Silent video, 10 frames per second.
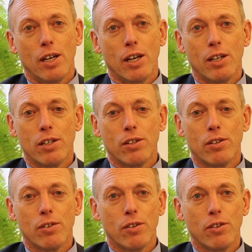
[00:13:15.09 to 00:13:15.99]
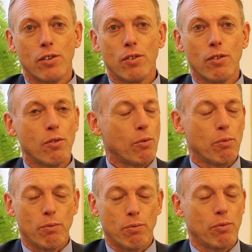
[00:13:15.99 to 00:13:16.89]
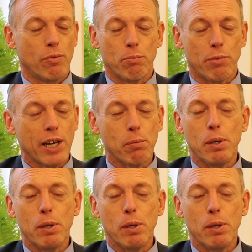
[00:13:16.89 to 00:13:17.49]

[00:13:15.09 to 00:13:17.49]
and bringing